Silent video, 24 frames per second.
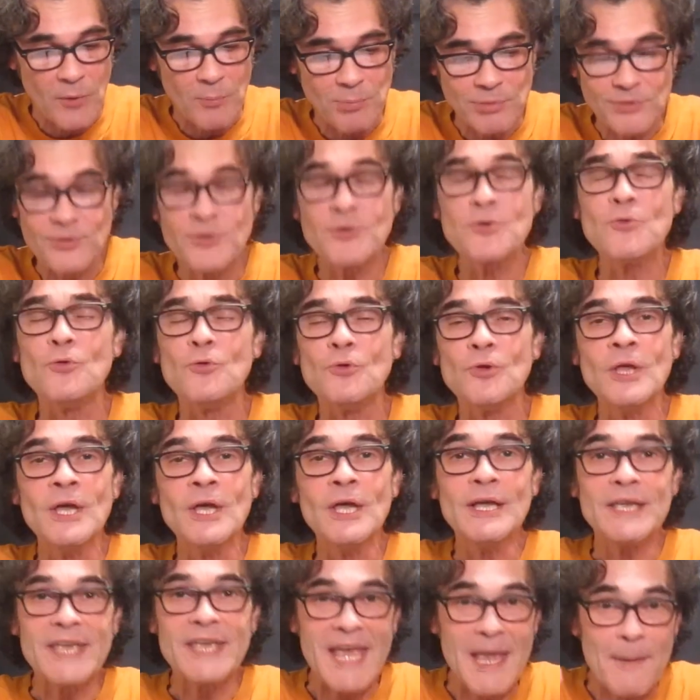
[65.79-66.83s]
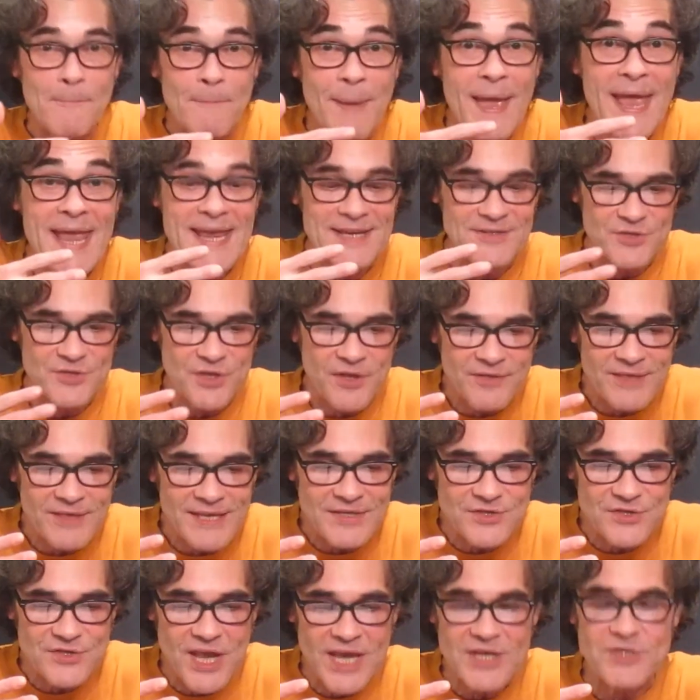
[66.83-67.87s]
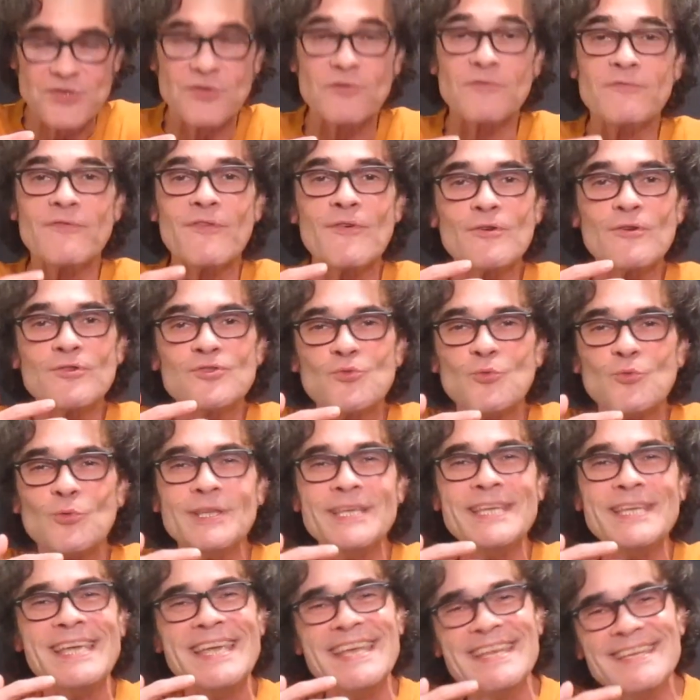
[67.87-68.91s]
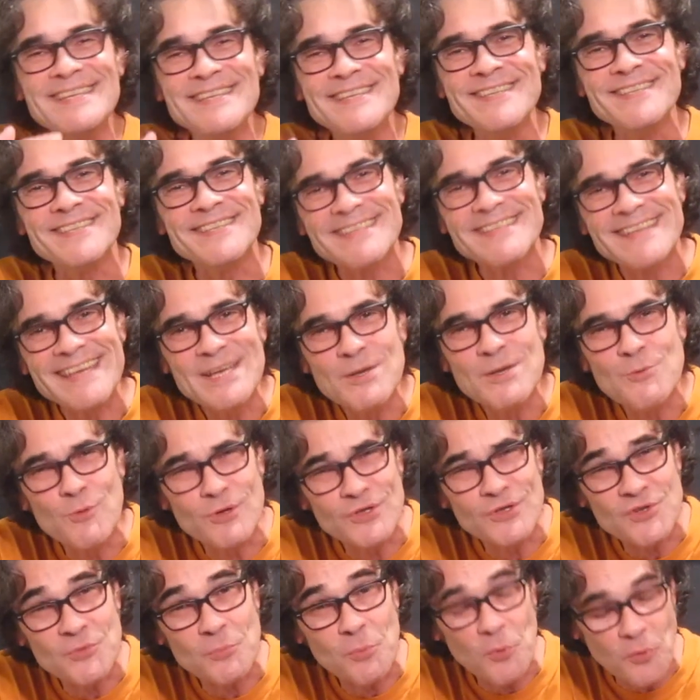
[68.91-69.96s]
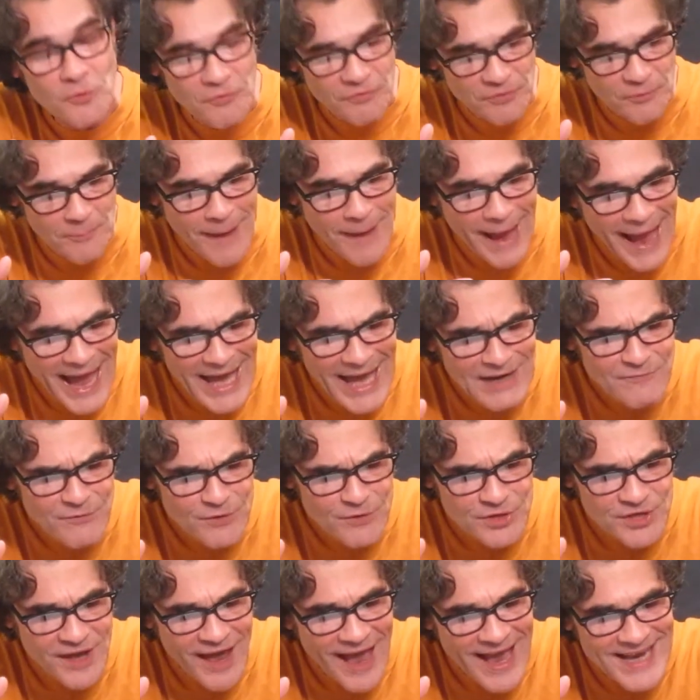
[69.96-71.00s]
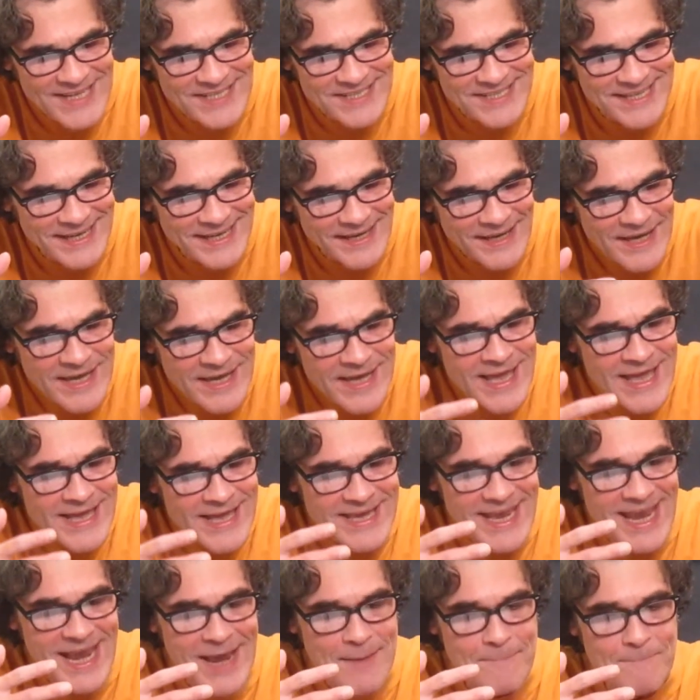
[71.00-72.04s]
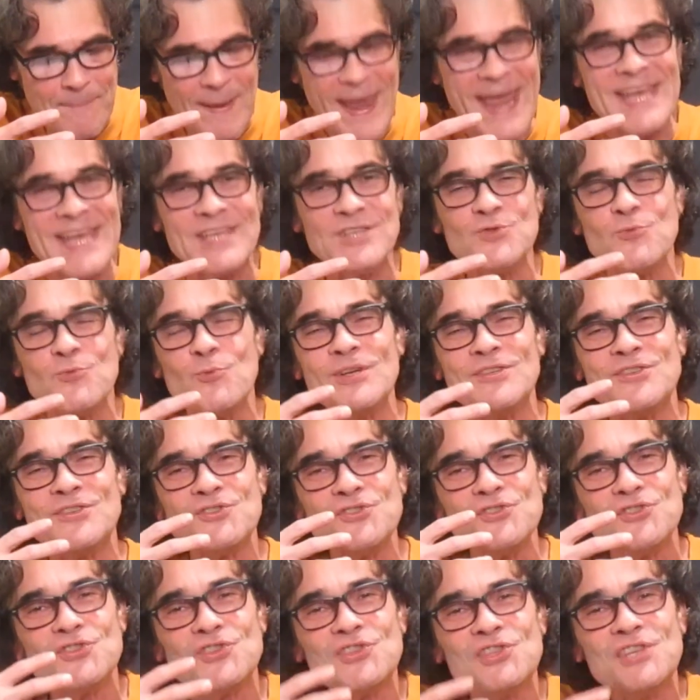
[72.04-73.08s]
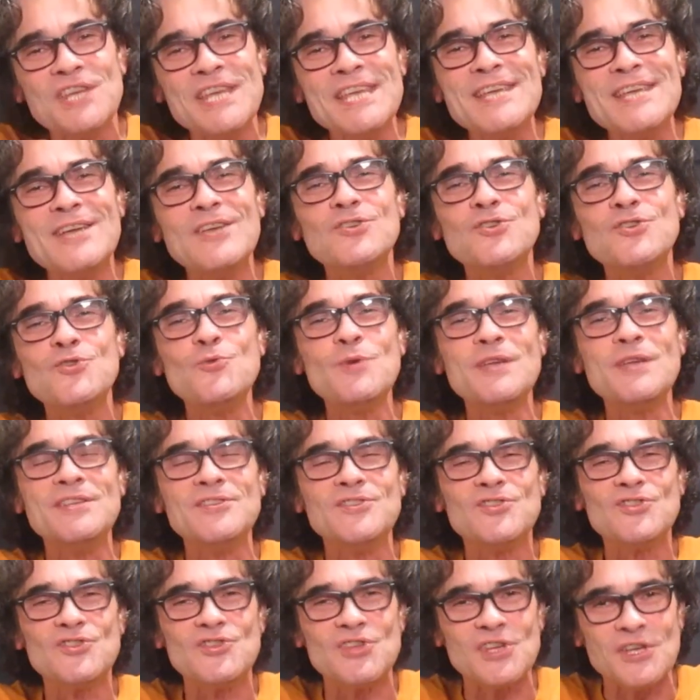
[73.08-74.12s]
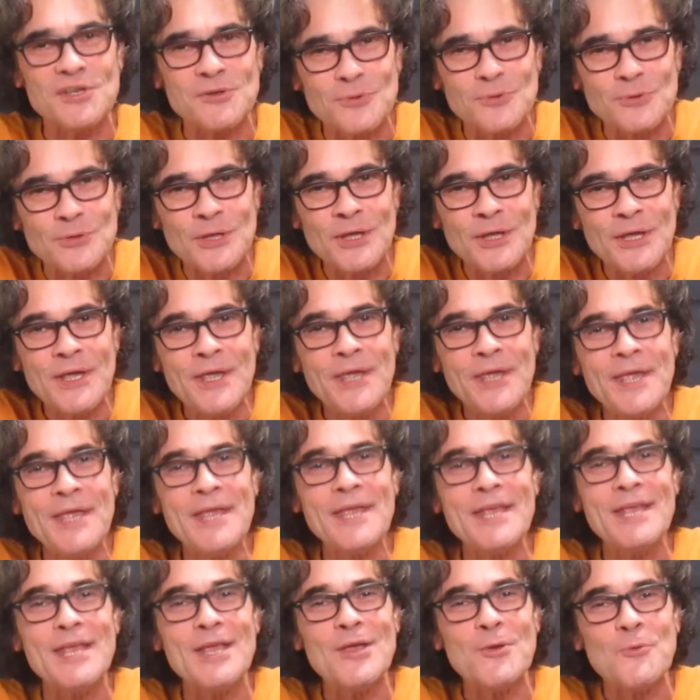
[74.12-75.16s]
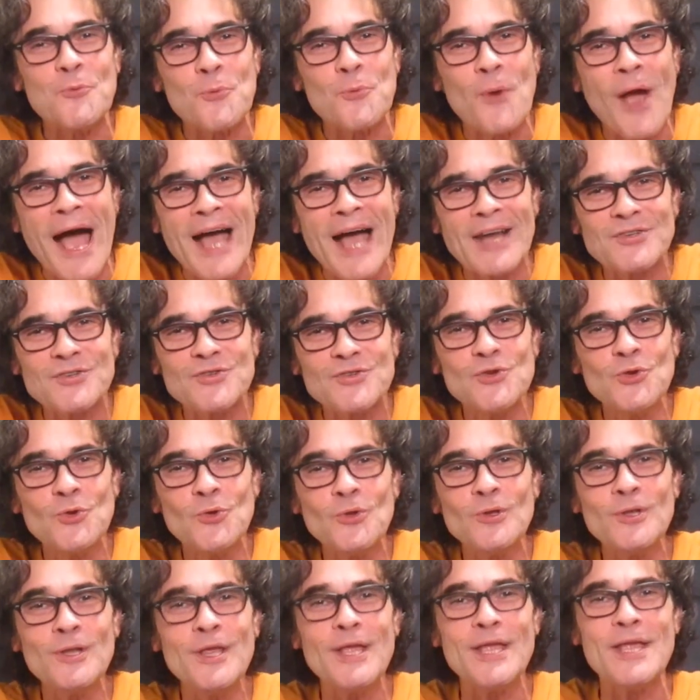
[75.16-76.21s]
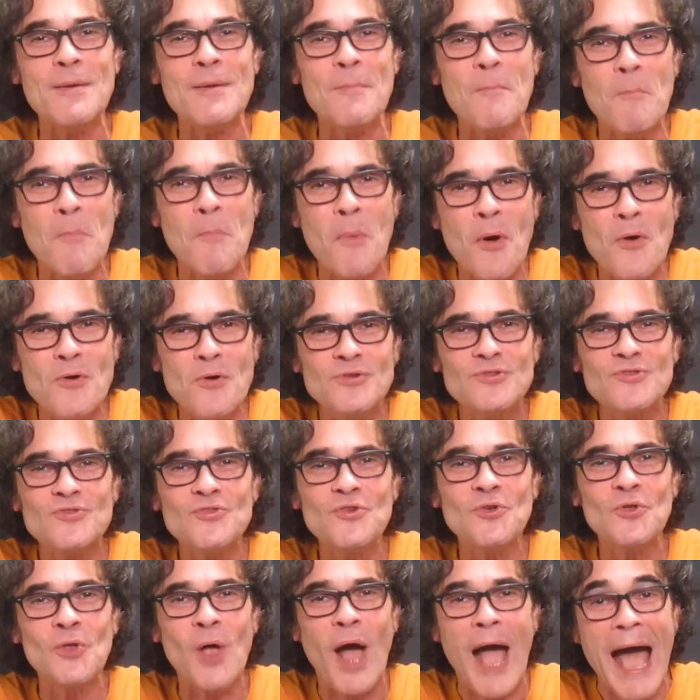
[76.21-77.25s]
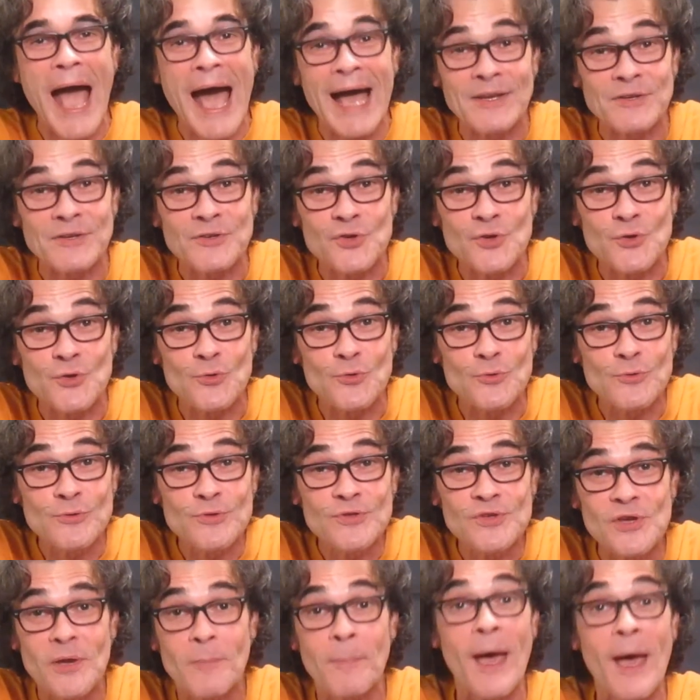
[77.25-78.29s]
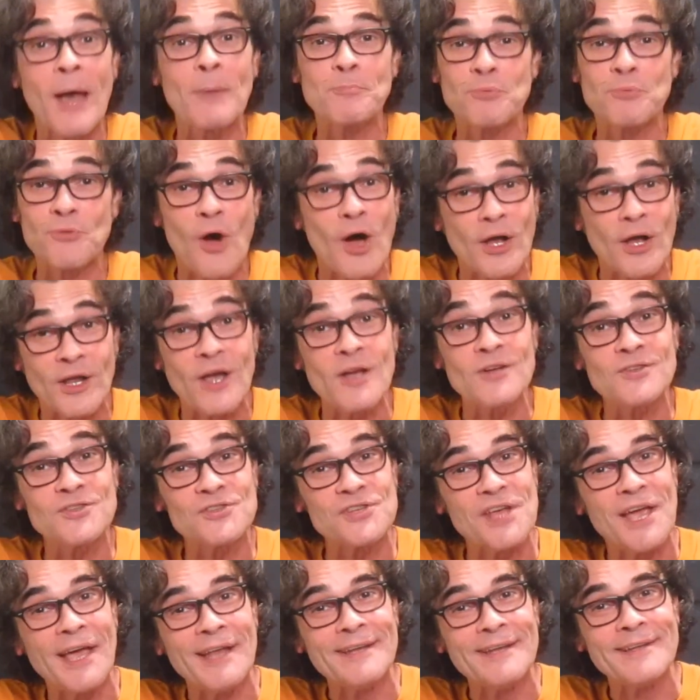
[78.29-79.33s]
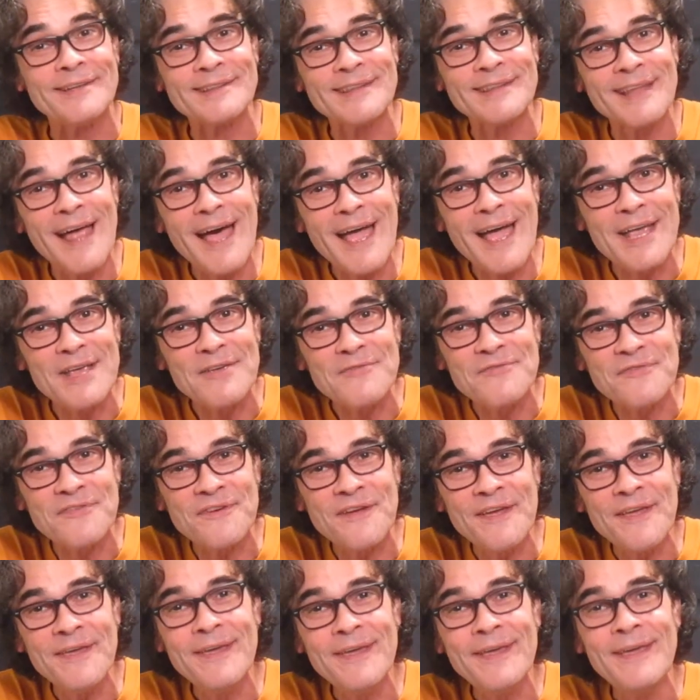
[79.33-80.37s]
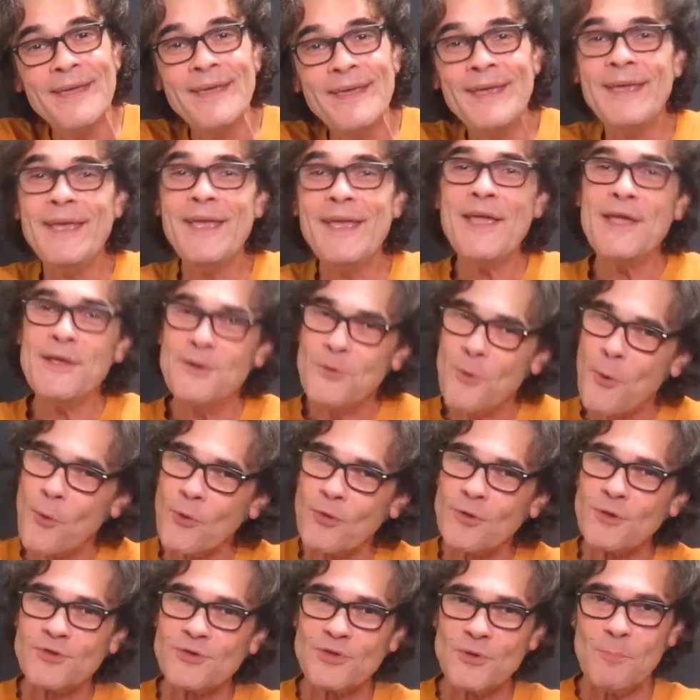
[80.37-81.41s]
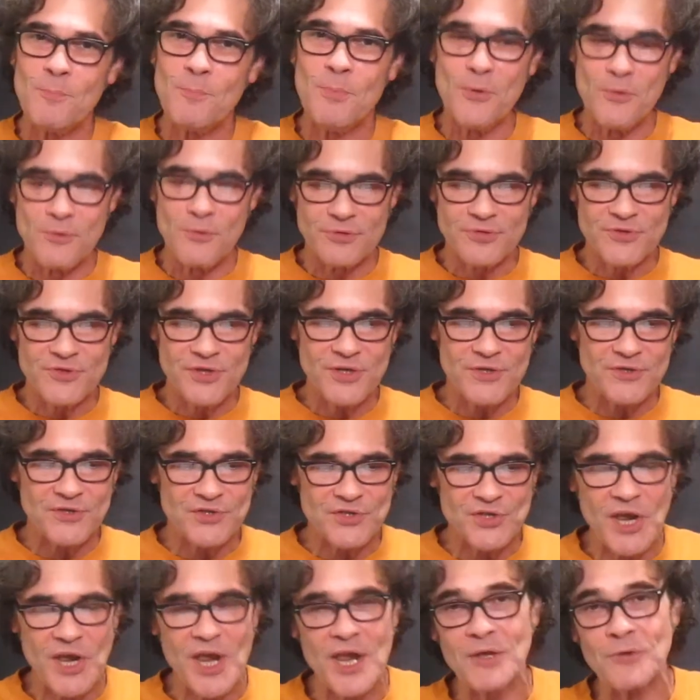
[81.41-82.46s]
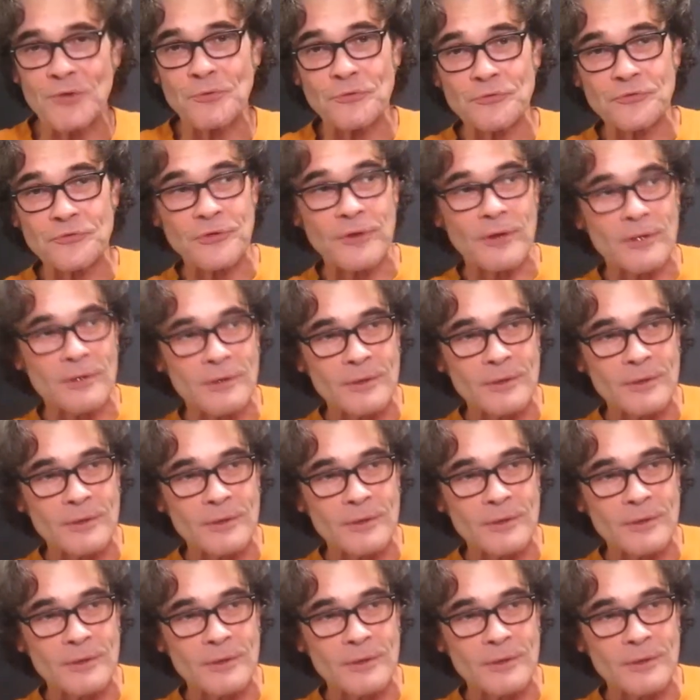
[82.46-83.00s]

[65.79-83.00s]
Political campaigns these days are virtually indistinguishable from advertising campaigns which seek to instill irrational, emotional attitudes about products and life in order to boost sales.